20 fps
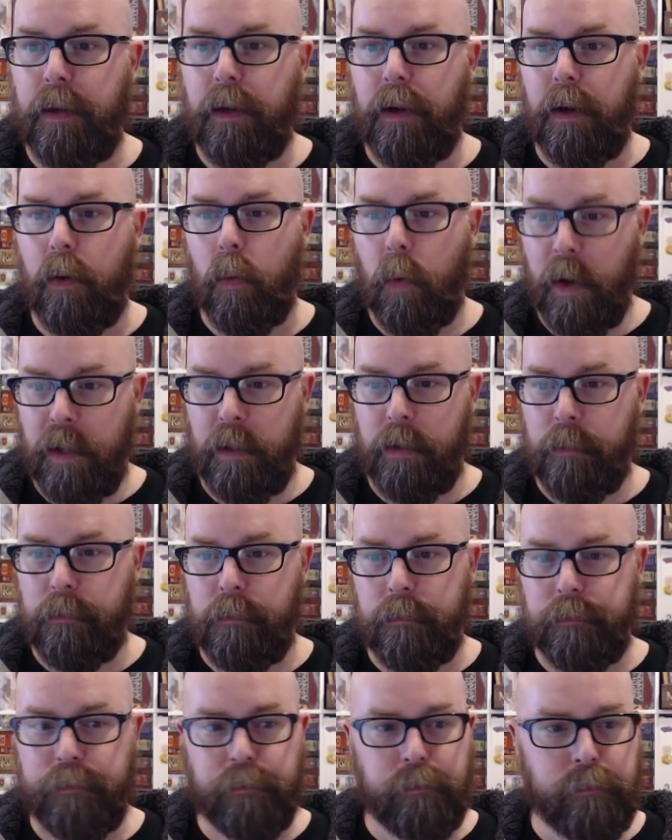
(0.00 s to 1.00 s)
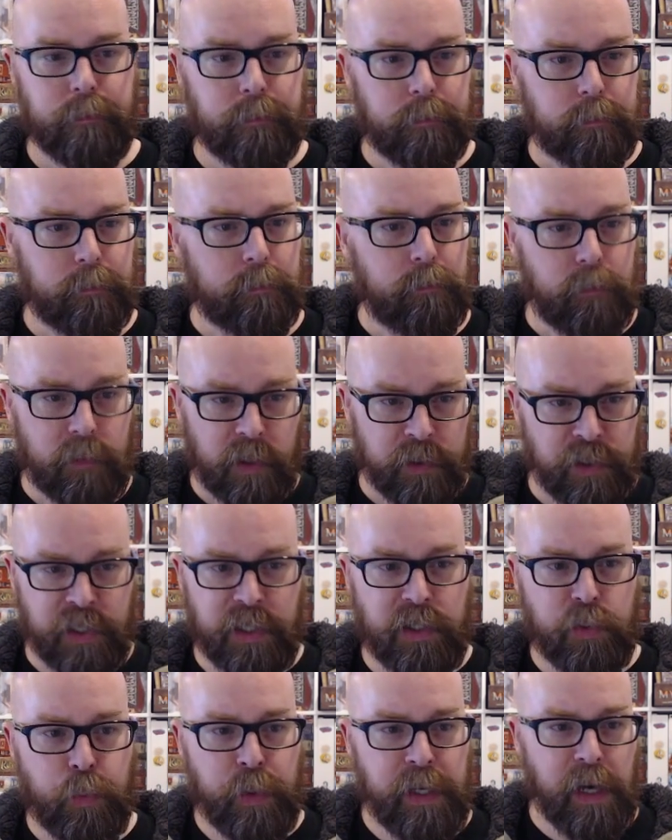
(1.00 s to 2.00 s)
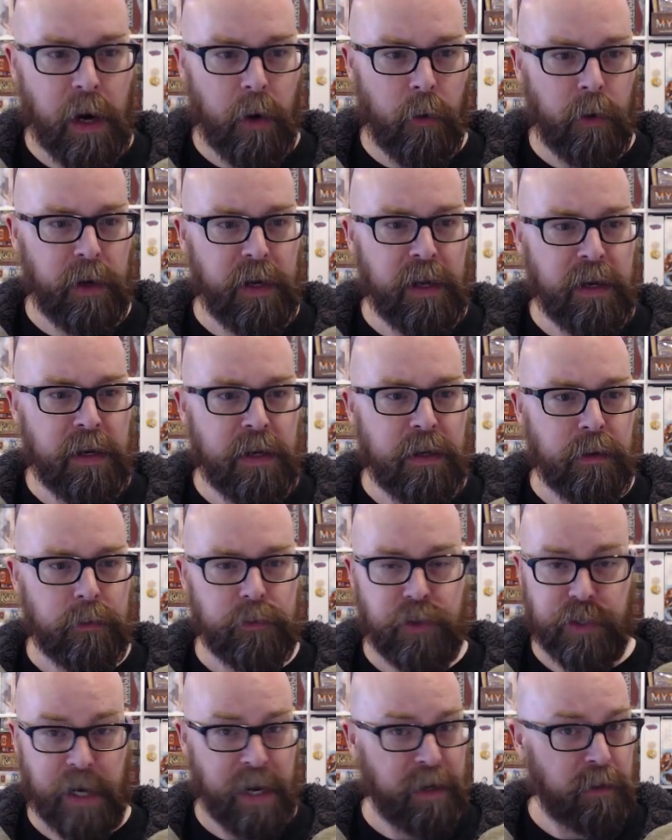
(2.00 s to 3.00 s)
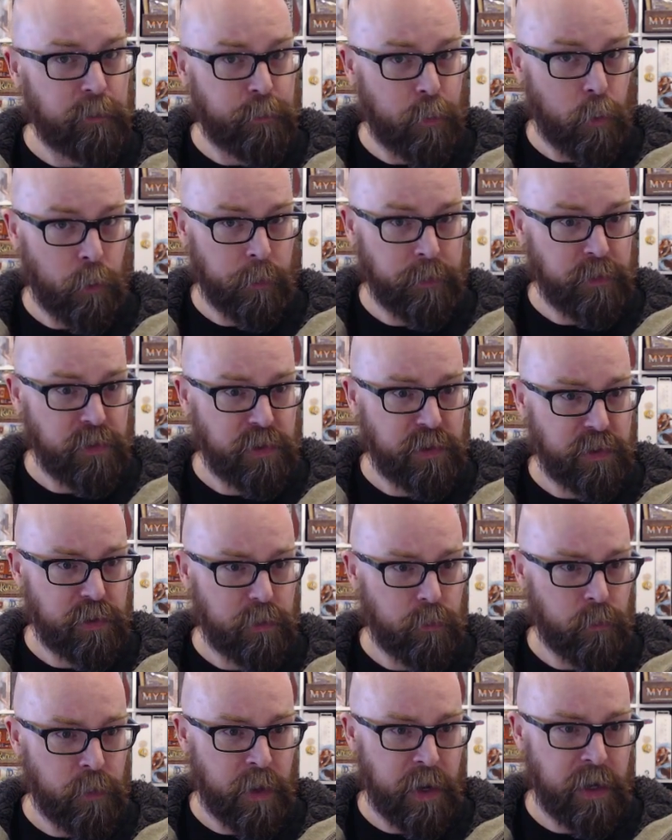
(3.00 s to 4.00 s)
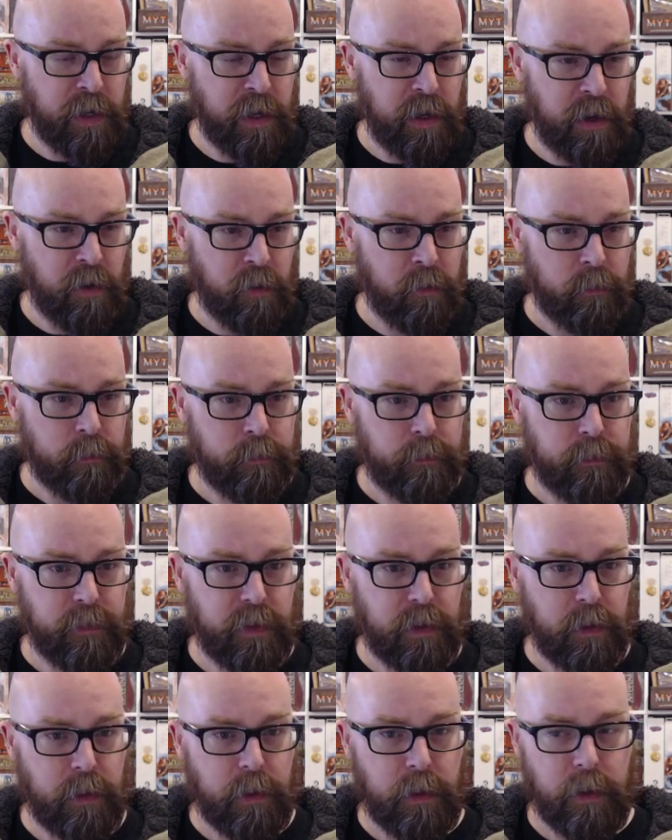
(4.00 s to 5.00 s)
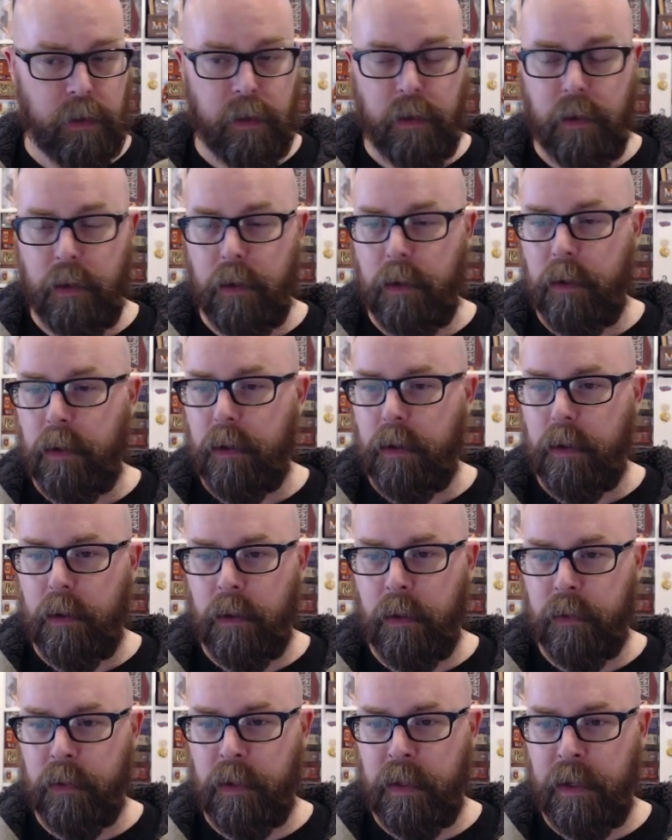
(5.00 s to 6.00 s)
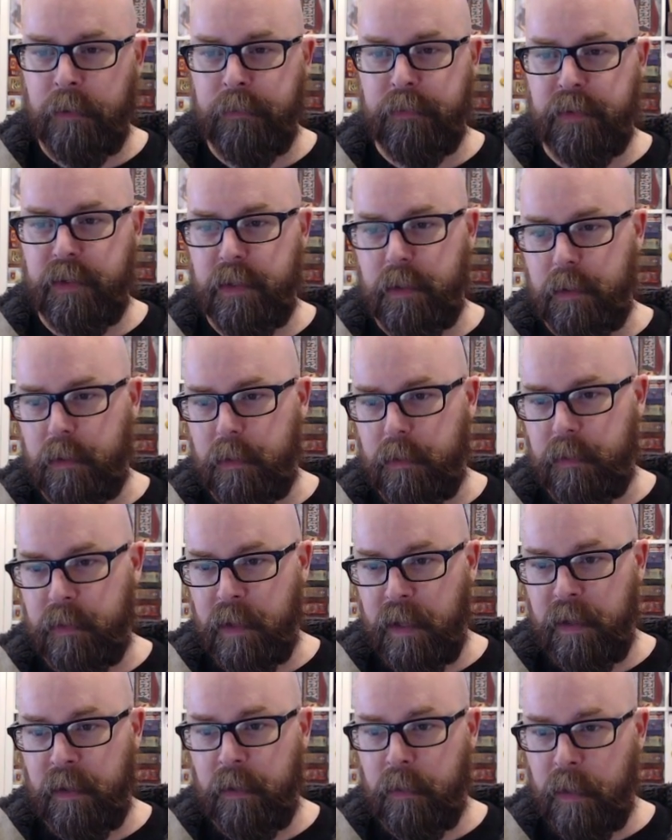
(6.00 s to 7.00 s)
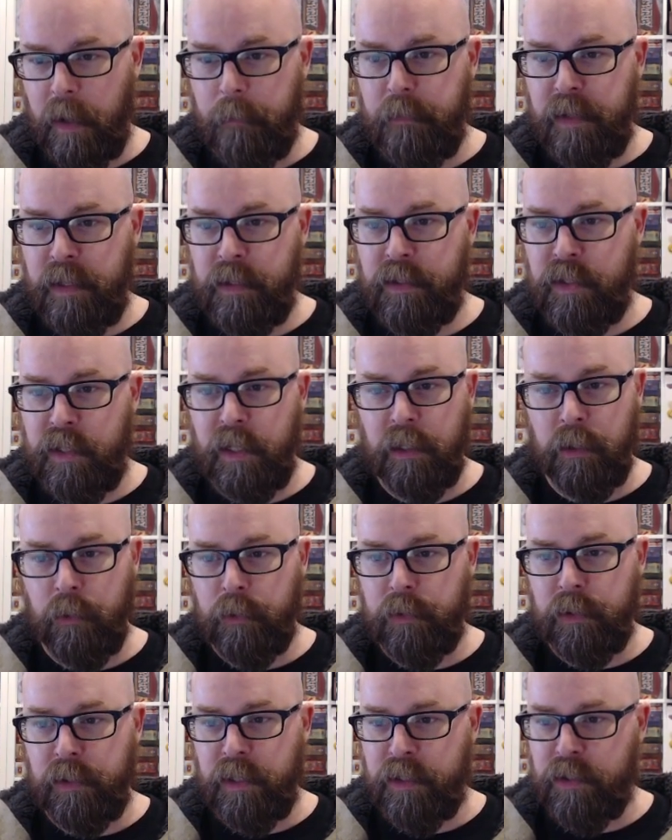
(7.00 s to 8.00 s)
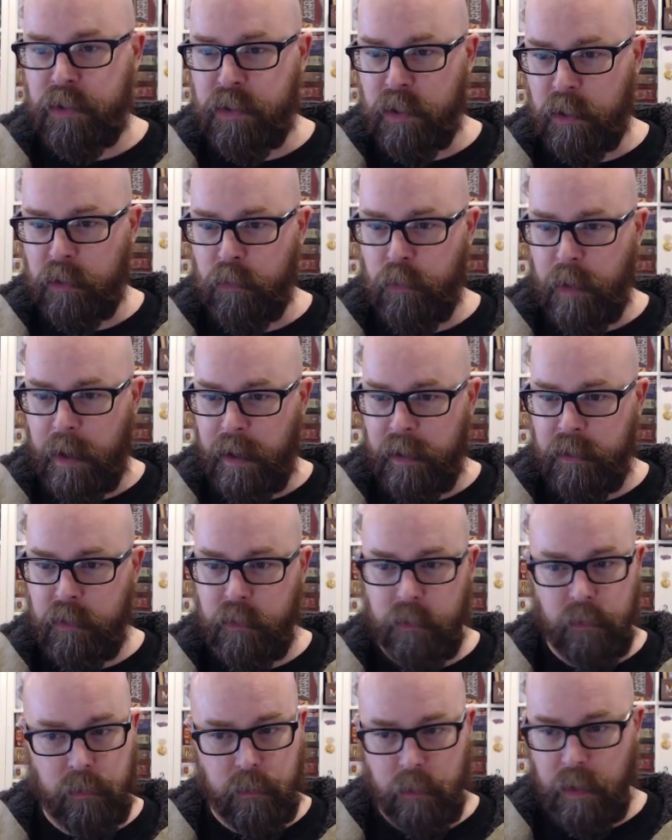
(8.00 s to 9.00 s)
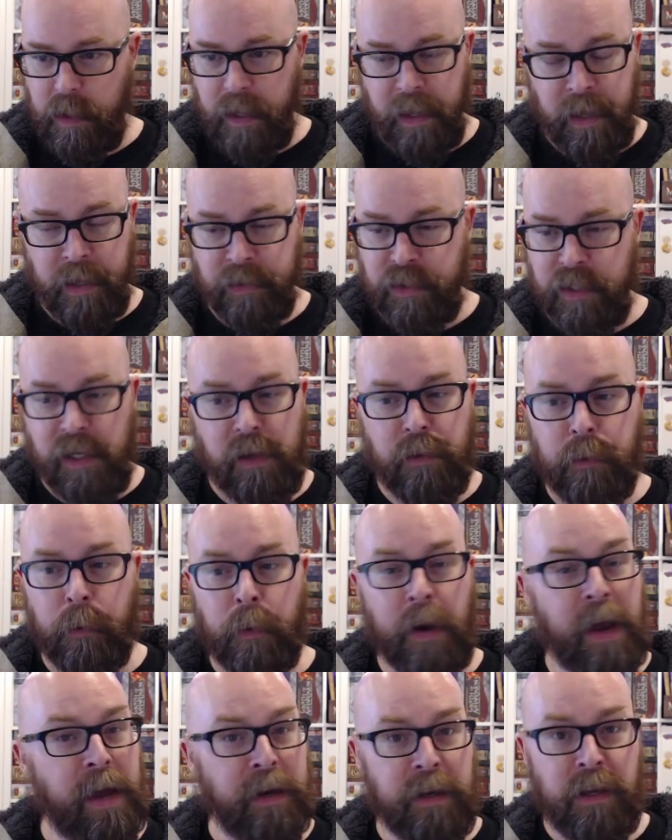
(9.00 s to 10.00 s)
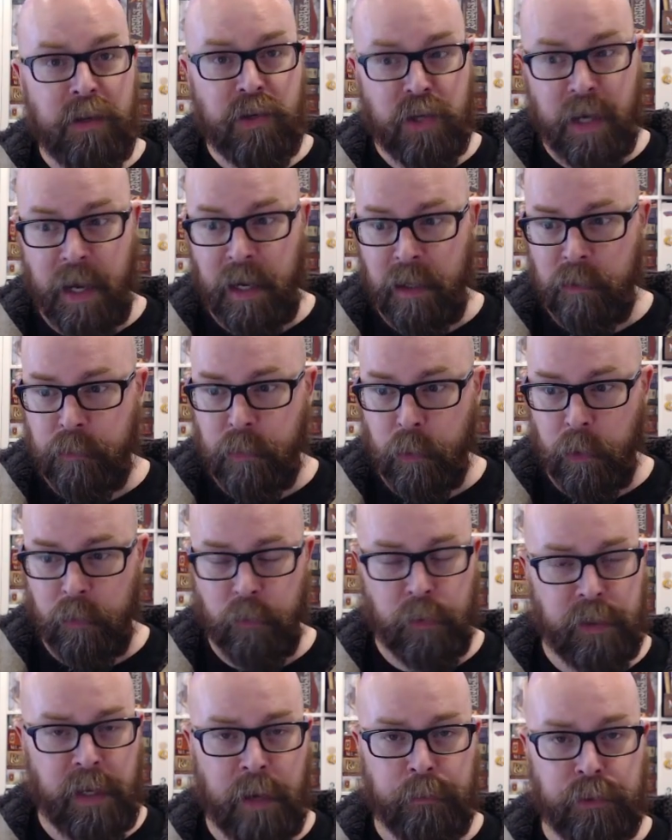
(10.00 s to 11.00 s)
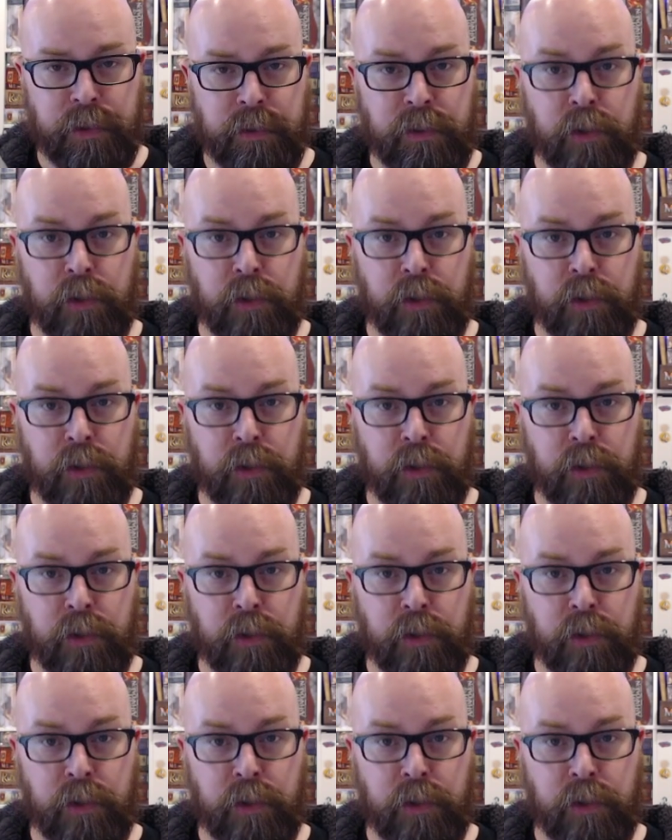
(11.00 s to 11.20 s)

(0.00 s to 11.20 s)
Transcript: Well, since we are in channel points right here on the left, then that means the alert conditions on the right is either any channel point redemption.